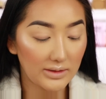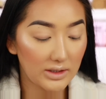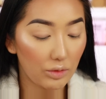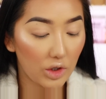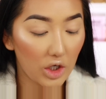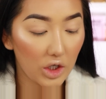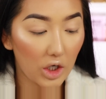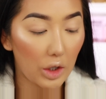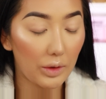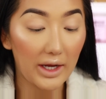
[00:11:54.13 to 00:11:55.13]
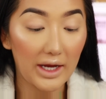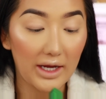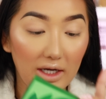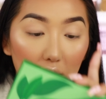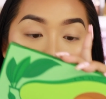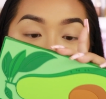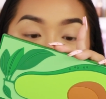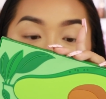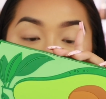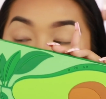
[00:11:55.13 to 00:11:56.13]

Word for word: So we're going to go in with the